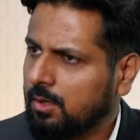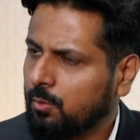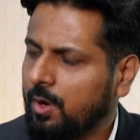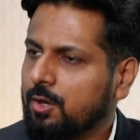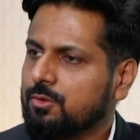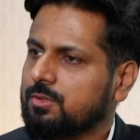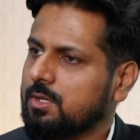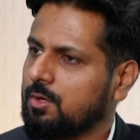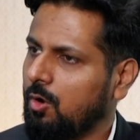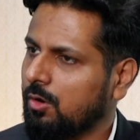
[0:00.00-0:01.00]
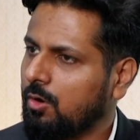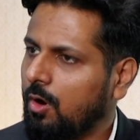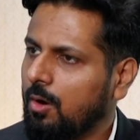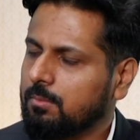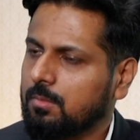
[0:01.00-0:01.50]
Where do you see
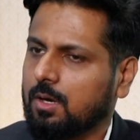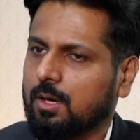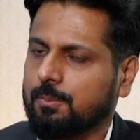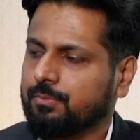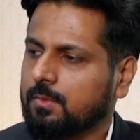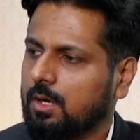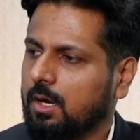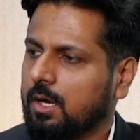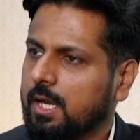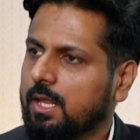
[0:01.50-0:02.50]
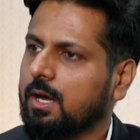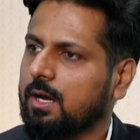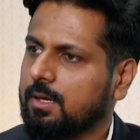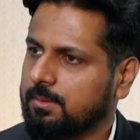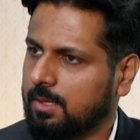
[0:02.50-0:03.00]
Qualcomm uh, uh,
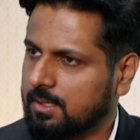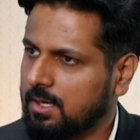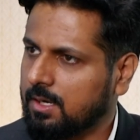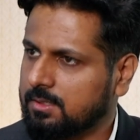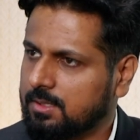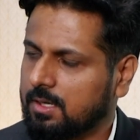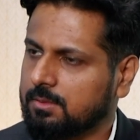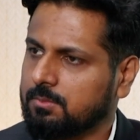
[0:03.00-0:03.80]
India as a, as a